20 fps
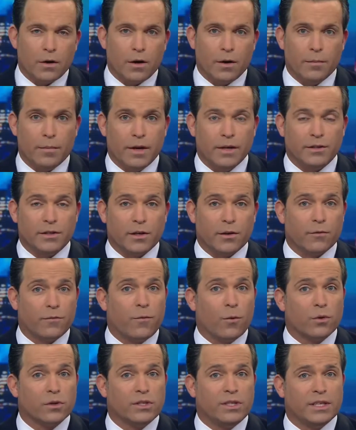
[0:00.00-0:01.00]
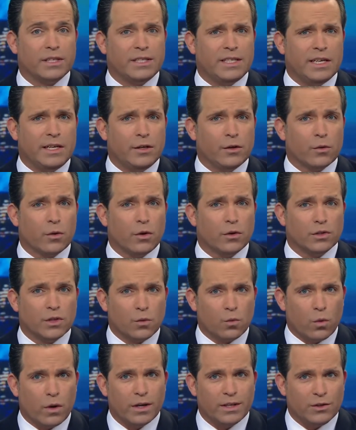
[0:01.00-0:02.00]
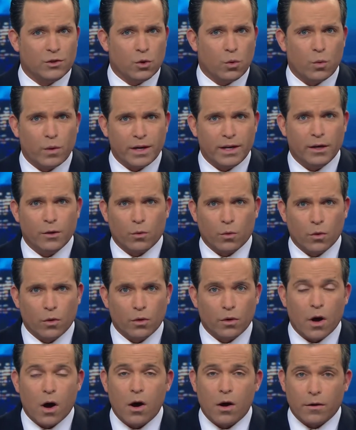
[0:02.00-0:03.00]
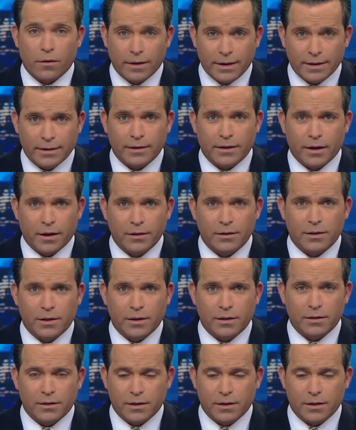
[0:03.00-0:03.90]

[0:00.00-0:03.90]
Ah, amazing. Four 16-year-olds and one 20-year-old are in custody